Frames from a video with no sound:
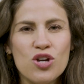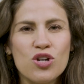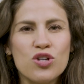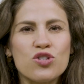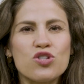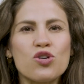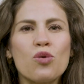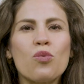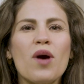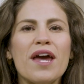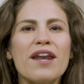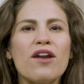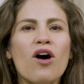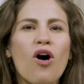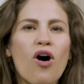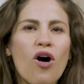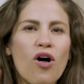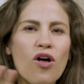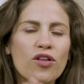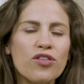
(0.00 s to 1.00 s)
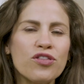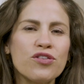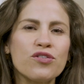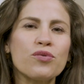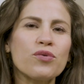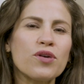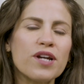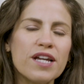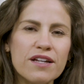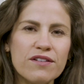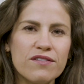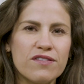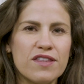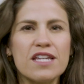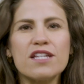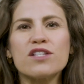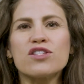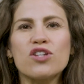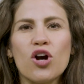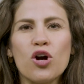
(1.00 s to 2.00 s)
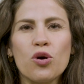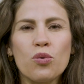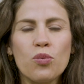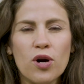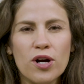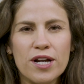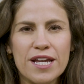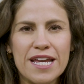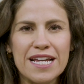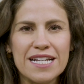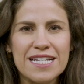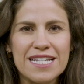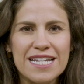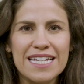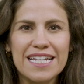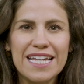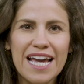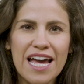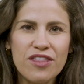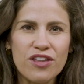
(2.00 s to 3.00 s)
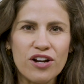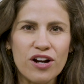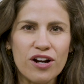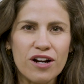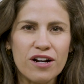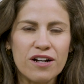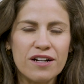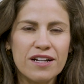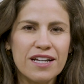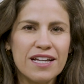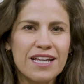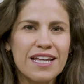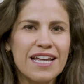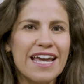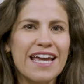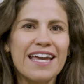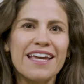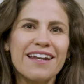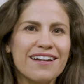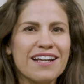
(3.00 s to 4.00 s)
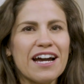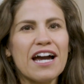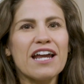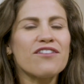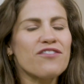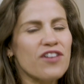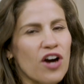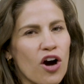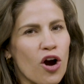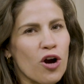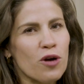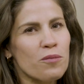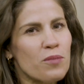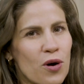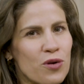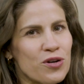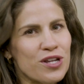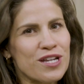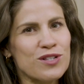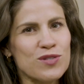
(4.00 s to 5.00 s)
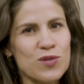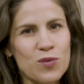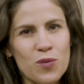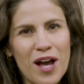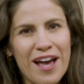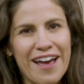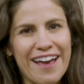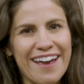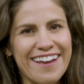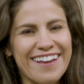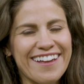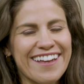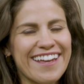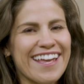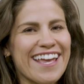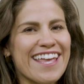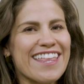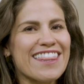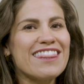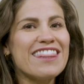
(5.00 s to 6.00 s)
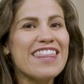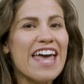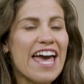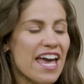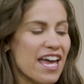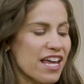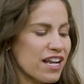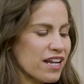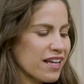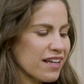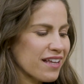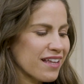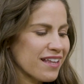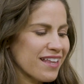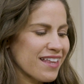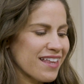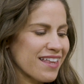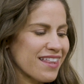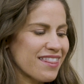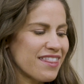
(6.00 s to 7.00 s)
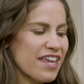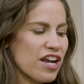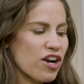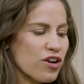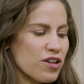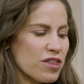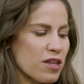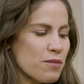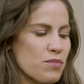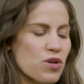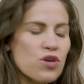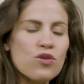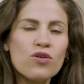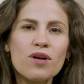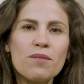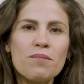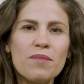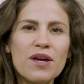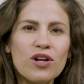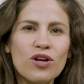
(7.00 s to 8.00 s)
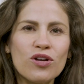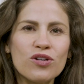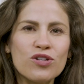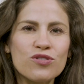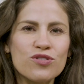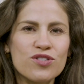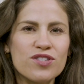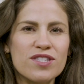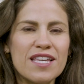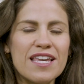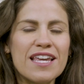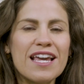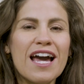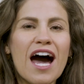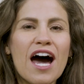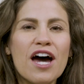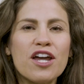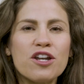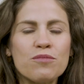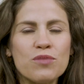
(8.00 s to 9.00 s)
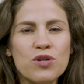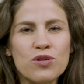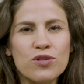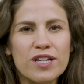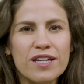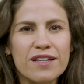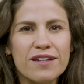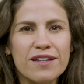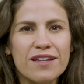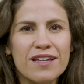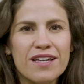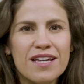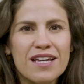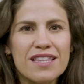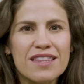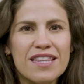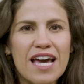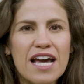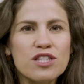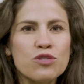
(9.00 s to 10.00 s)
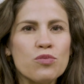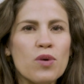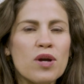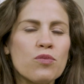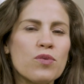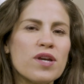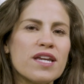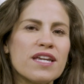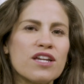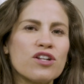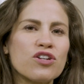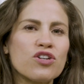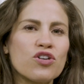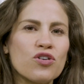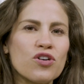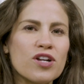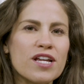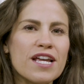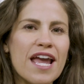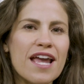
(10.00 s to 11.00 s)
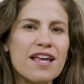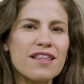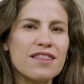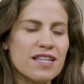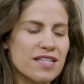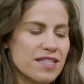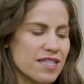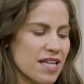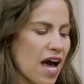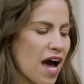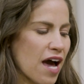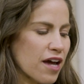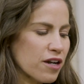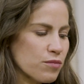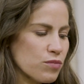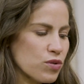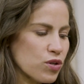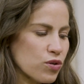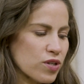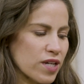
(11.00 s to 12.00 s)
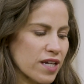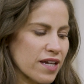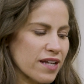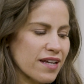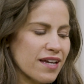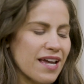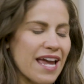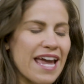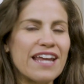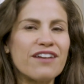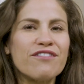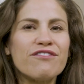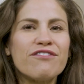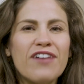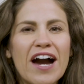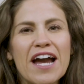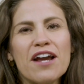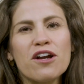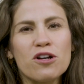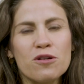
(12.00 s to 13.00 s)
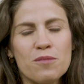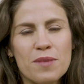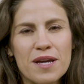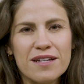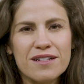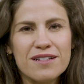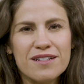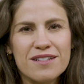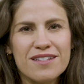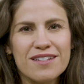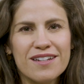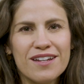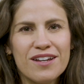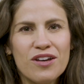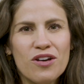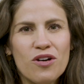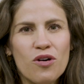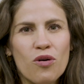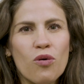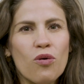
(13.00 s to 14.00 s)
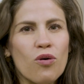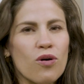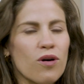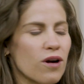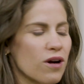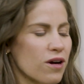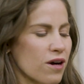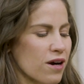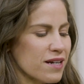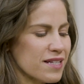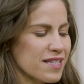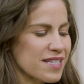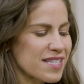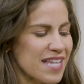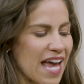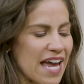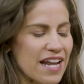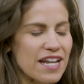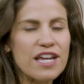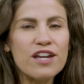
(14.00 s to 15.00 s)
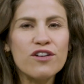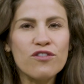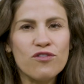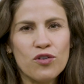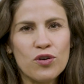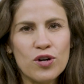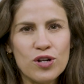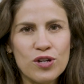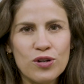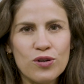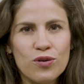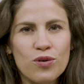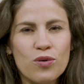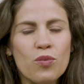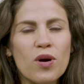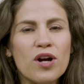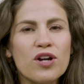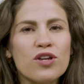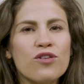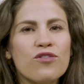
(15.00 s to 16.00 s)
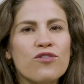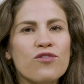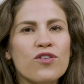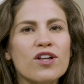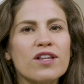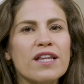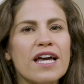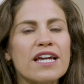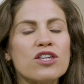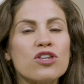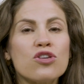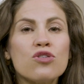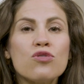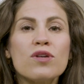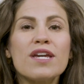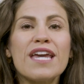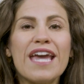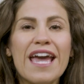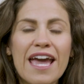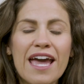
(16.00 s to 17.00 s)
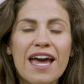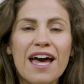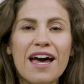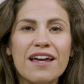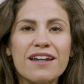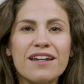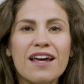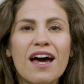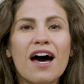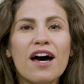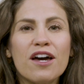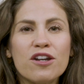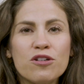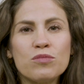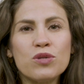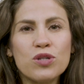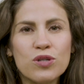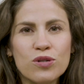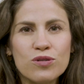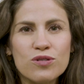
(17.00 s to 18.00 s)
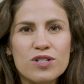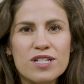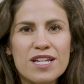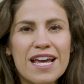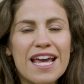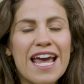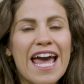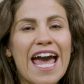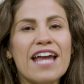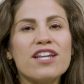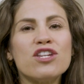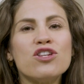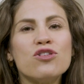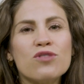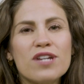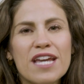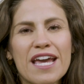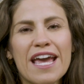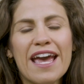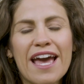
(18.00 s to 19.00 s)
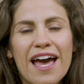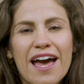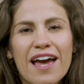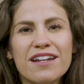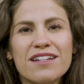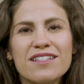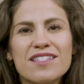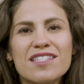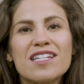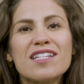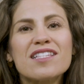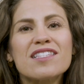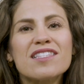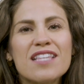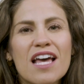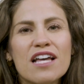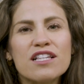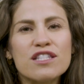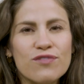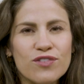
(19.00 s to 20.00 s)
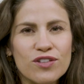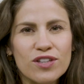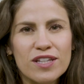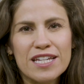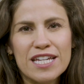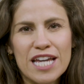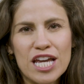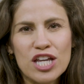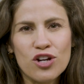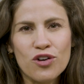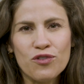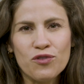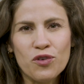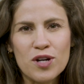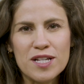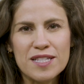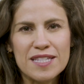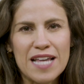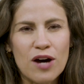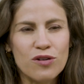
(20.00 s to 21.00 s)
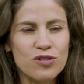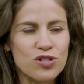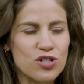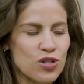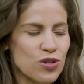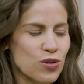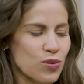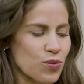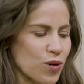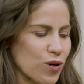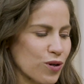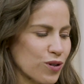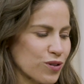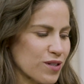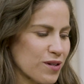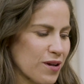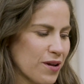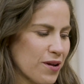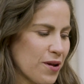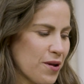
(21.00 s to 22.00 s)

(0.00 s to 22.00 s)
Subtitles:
So when all 3 of these are working together in kind of a harmonious way, then there in the middle, you see unmuted. That's when we can create this unmuted environment or setting for you where you feel like you can unmute and you can successfully get your voice out into the world.